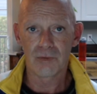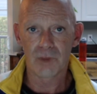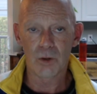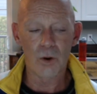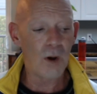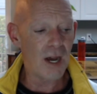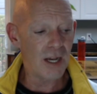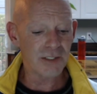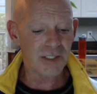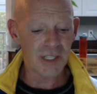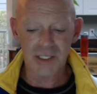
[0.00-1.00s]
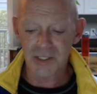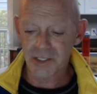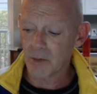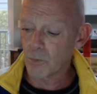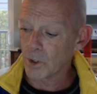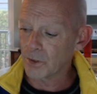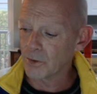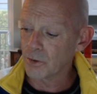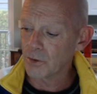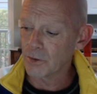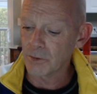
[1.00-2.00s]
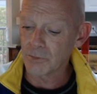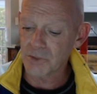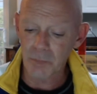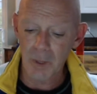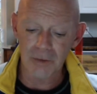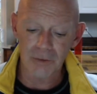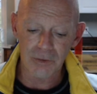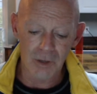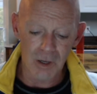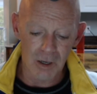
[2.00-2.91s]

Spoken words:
As someone who spent